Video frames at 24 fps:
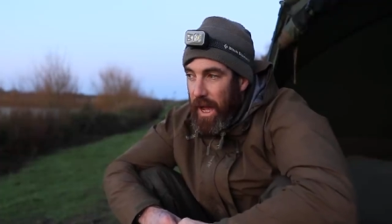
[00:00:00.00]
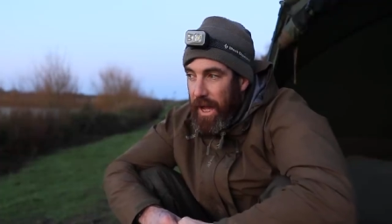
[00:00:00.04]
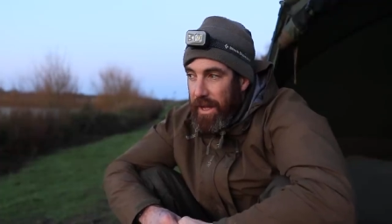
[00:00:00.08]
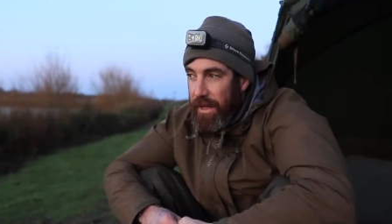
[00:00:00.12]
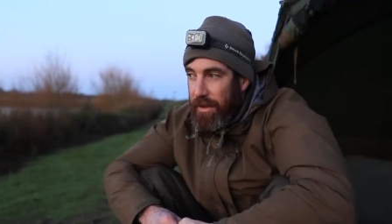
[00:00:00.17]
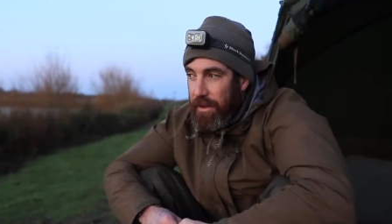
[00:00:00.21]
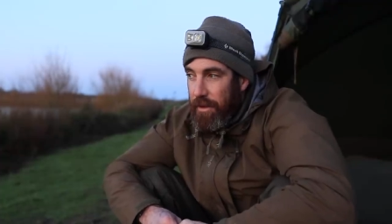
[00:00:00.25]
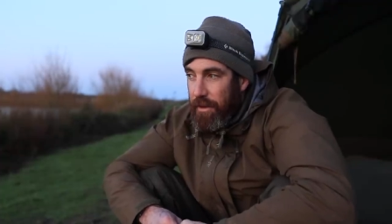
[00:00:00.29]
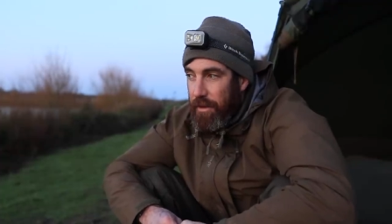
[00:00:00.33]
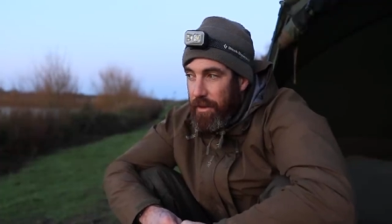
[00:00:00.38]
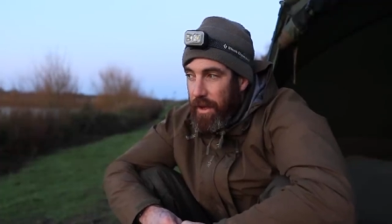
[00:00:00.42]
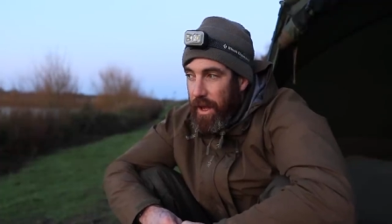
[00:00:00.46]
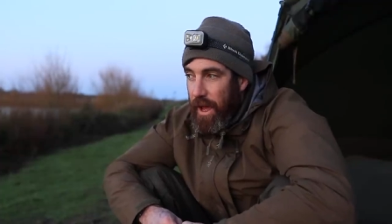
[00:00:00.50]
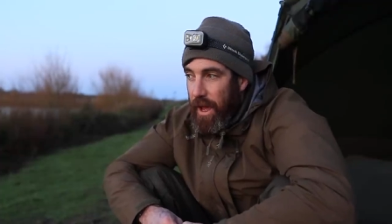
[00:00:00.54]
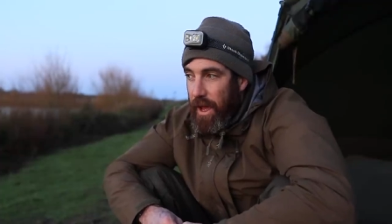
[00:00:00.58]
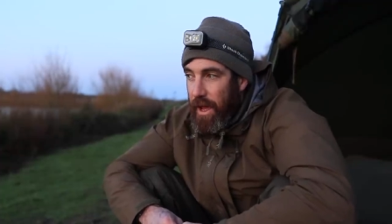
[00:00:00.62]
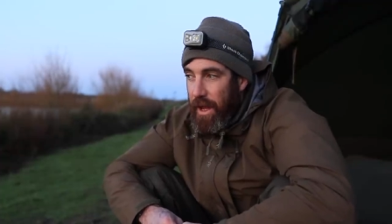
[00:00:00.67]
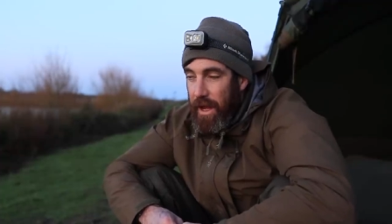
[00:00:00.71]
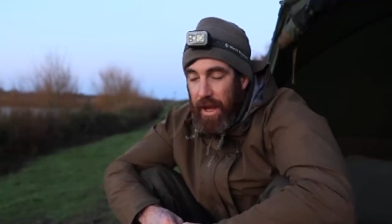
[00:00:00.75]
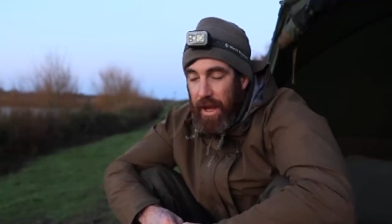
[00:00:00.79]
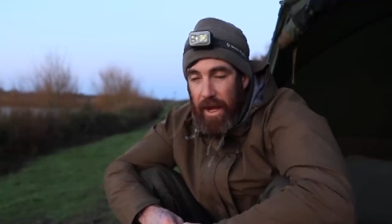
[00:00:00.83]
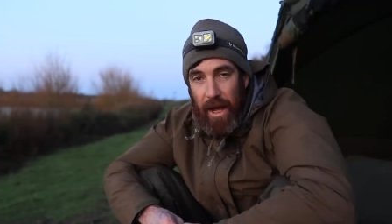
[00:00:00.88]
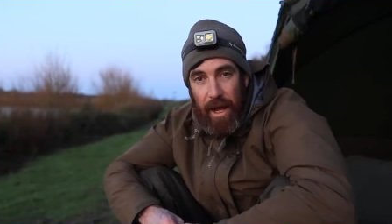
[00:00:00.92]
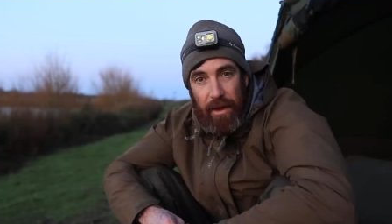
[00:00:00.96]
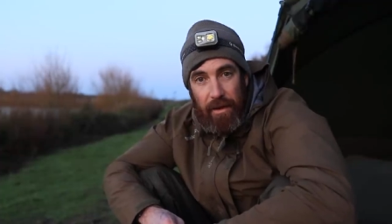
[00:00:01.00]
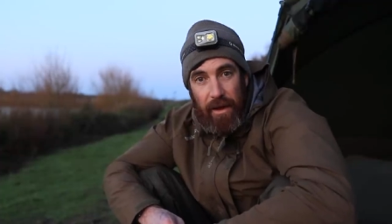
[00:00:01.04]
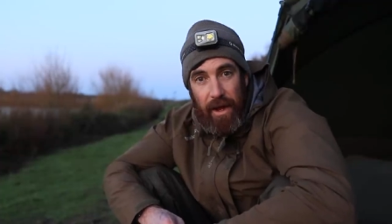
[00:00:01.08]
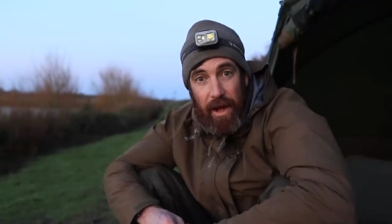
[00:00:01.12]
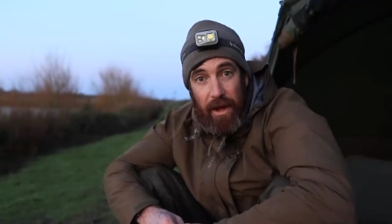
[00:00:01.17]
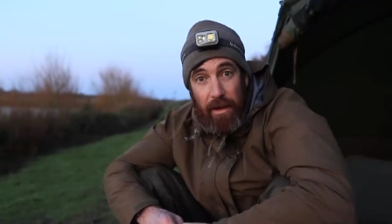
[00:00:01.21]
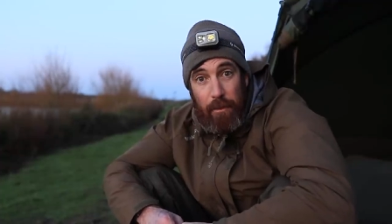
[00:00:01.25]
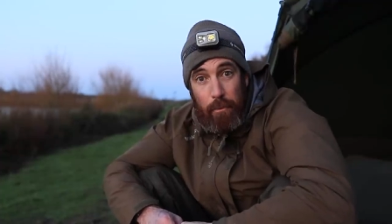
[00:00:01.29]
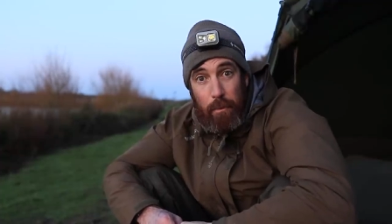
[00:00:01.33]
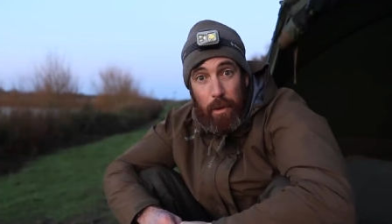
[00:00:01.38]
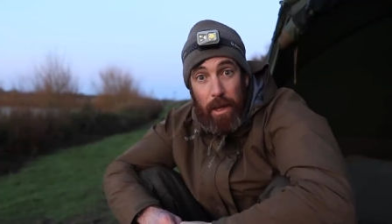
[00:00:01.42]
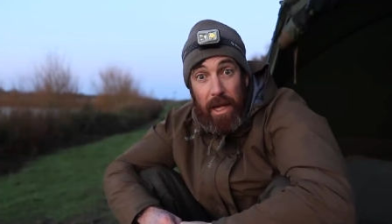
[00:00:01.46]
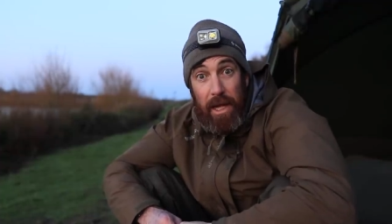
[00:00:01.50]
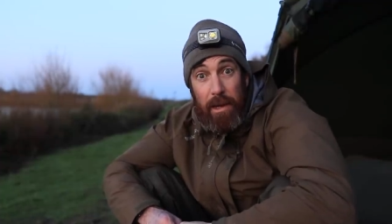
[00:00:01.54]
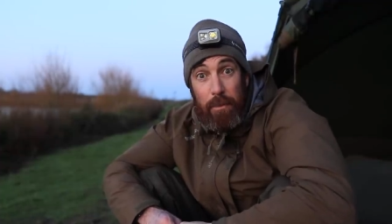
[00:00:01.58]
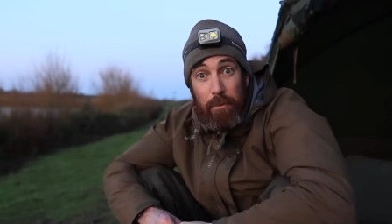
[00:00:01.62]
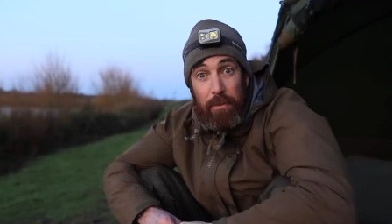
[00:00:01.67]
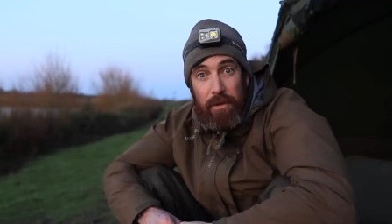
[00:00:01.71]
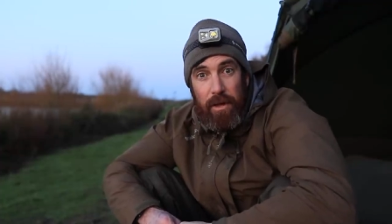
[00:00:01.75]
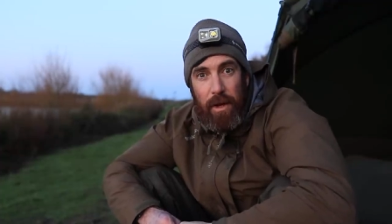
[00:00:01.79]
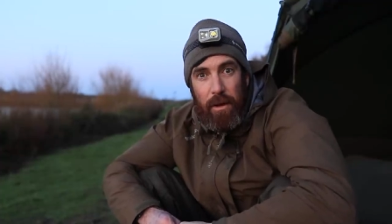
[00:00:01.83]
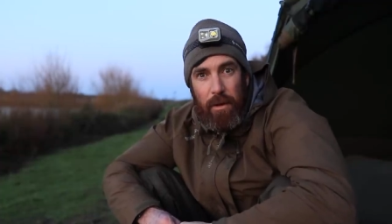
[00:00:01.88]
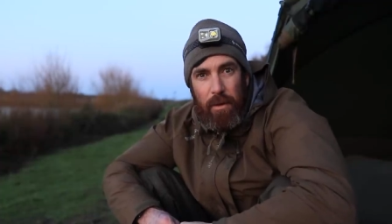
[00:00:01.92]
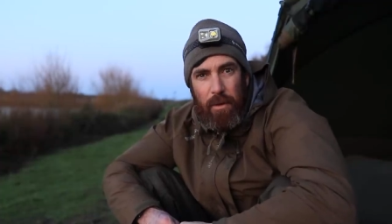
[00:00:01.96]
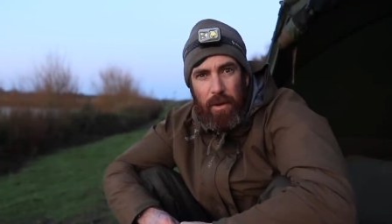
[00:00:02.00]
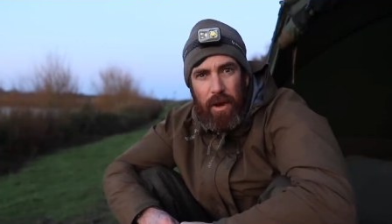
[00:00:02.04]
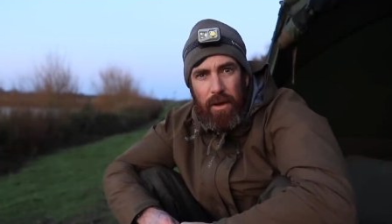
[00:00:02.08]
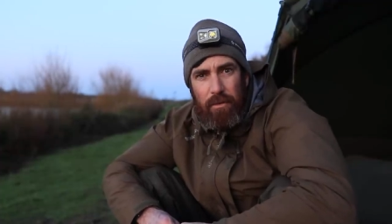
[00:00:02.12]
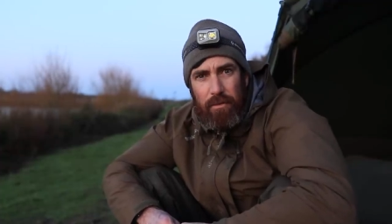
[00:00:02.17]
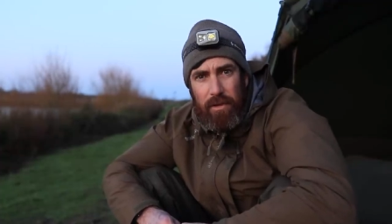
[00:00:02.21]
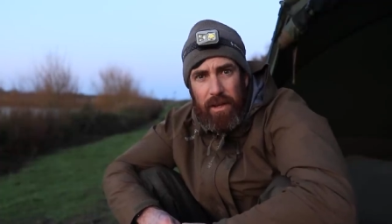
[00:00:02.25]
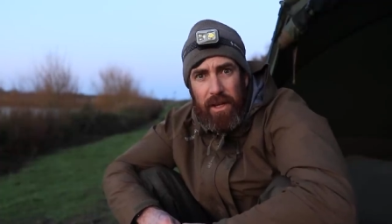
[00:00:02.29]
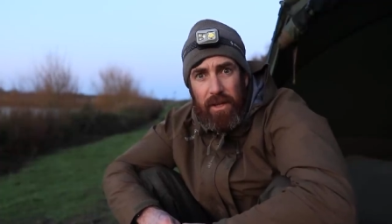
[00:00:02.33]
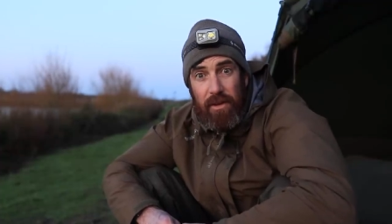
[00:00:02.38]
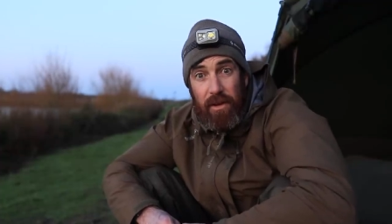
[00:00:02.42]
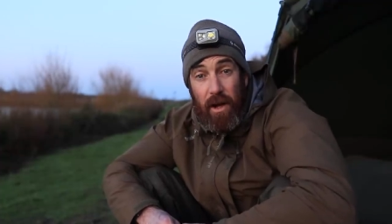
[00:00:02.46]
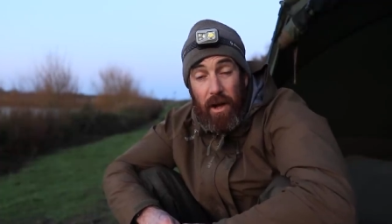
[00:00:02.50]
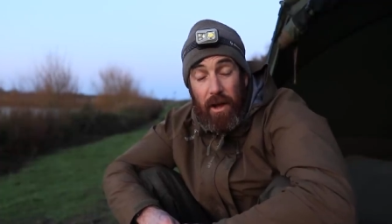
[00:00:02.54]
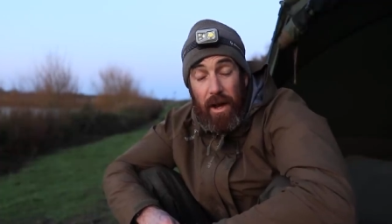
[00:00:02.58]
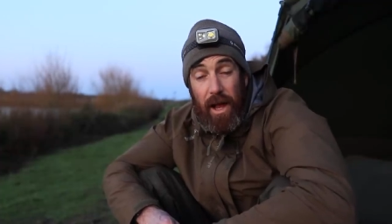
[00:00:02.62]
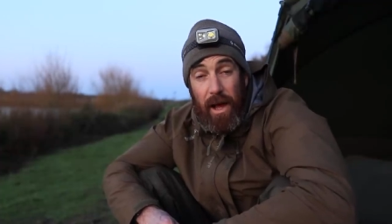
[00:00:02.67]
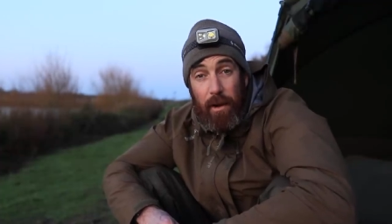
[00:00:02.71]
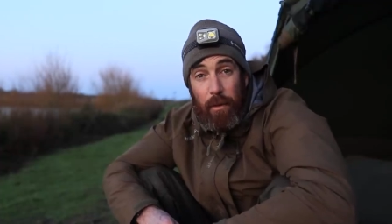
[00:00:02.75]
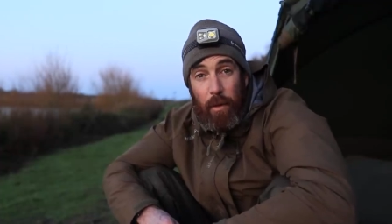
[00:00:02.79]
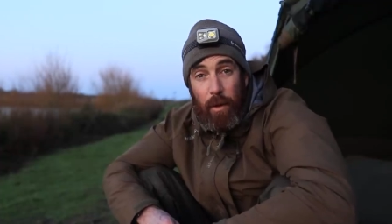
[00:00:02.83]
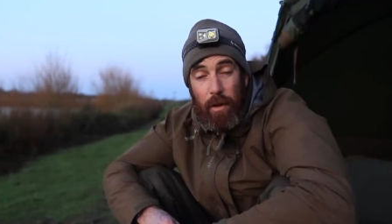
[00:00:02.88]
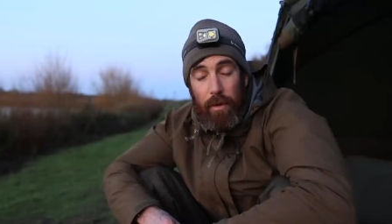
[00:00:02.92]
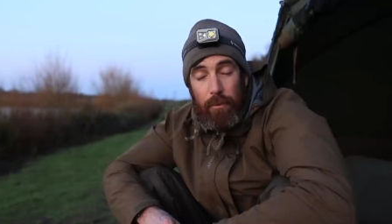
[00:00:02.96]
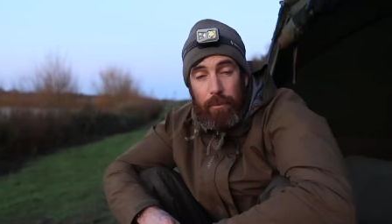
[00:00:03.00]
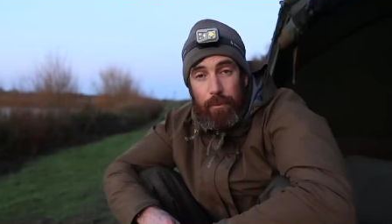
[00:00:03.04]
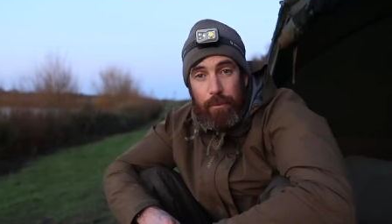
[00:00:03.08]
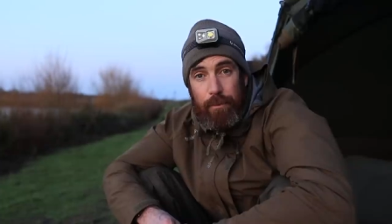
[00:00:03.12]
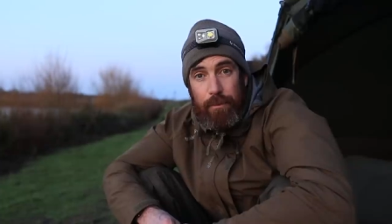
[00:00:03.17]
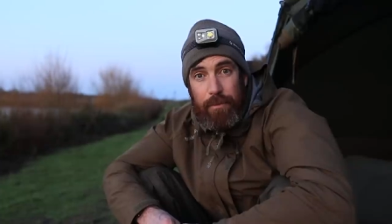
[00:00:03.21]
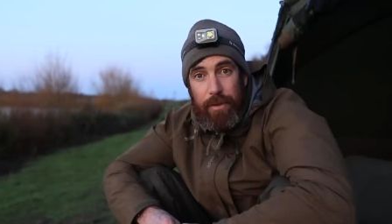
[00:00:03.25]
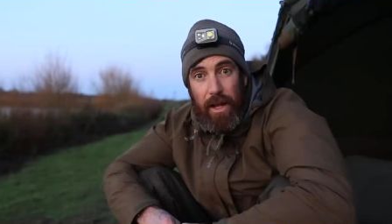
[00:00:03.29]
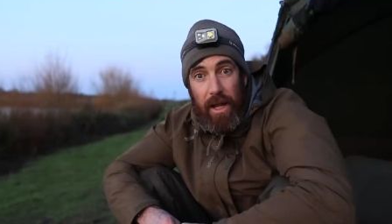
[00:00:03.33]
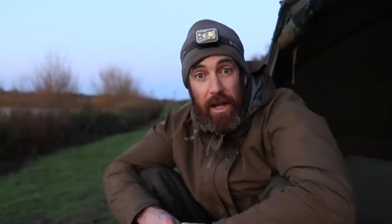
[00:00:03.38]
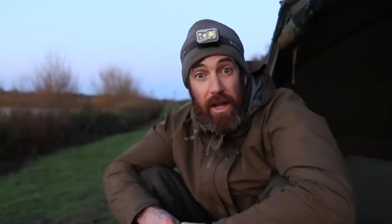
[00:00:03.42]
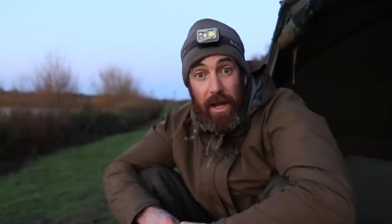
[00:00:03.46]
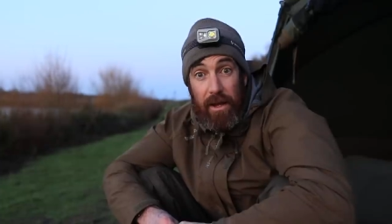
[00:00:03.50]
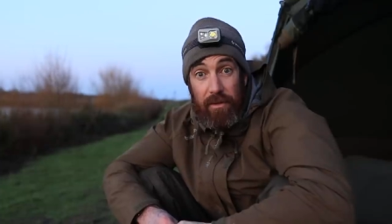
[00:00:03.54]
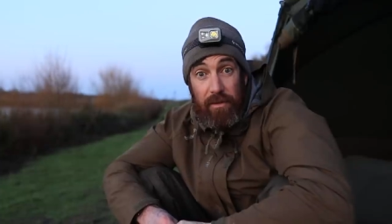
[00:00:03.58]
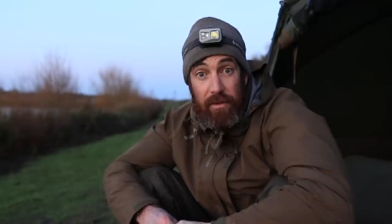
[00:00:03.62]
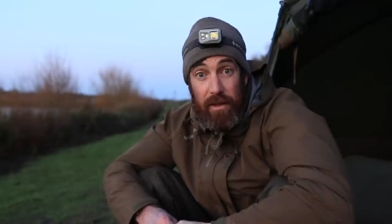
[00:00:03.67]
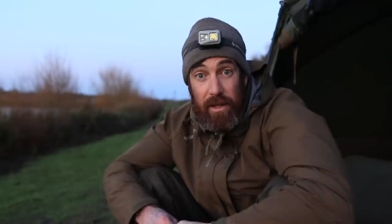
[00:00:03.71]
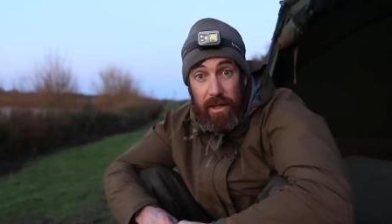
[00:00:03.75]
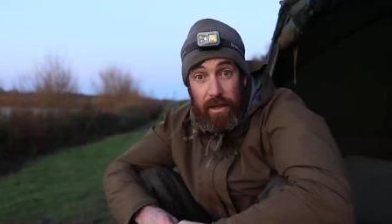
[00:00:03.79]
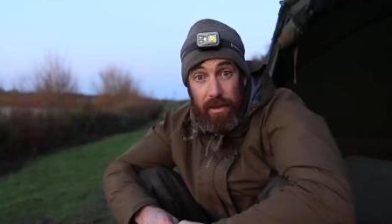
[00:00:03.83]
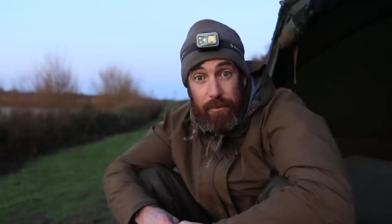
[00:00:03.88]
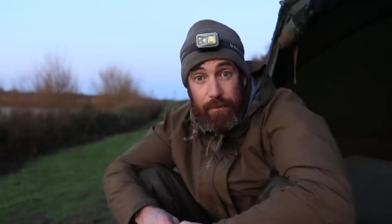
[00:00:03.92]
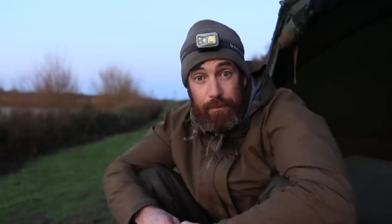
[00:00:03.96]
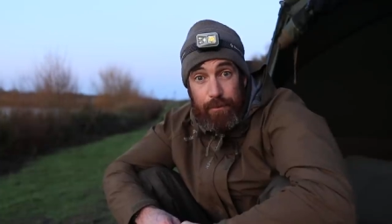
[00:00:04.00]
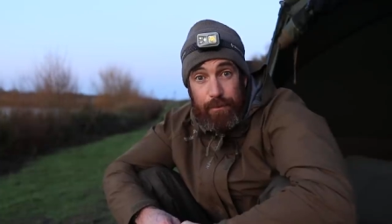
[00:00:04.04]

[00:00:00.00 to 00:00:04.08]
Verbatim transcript: and uh, it hadn't had a bleep so I thought I'd rechuck that one and actually